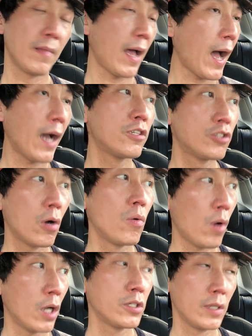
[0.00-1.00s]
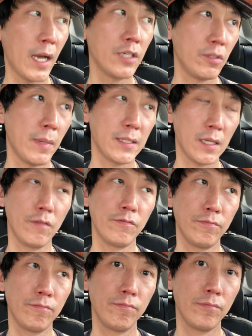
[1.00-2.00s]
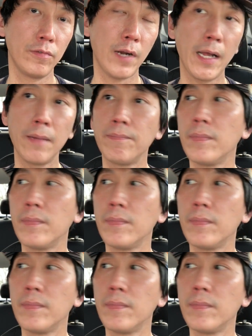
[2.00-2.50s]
I don't want to lie to myself, right?